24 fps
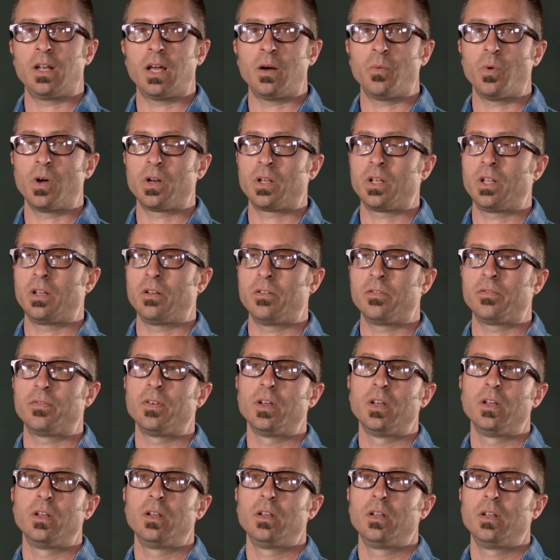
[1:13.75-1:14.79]
And I want to
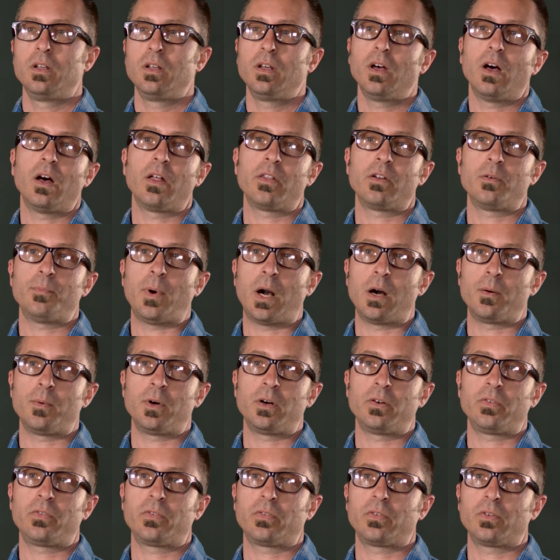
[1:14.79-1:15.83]
give other
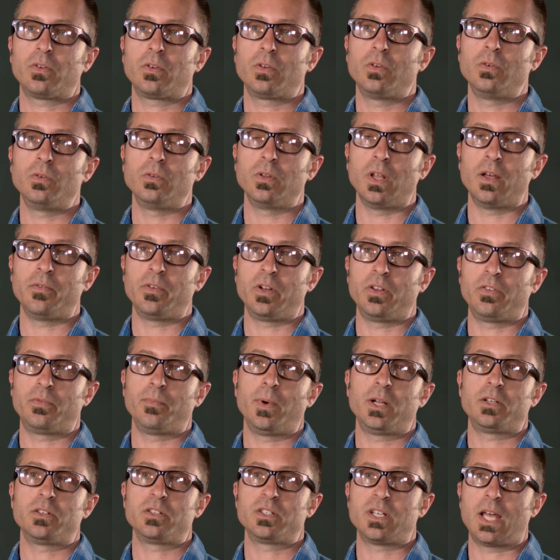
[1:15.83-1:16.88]
barbers who love it as
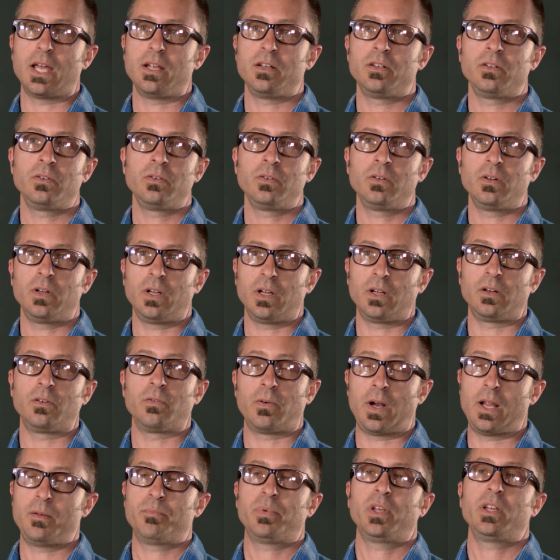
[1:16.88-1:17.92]
much as I do a
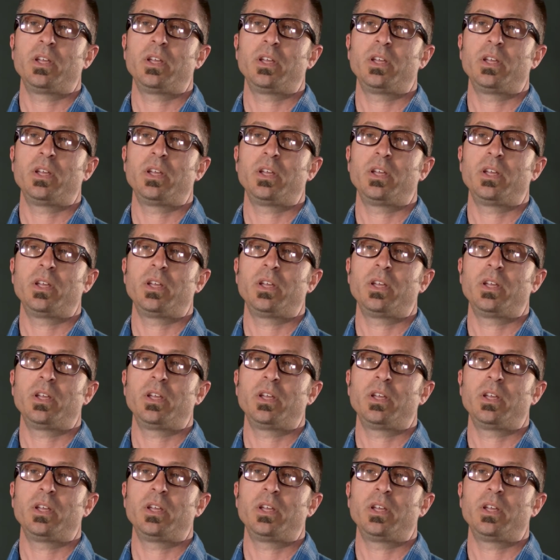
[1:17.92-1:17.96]
great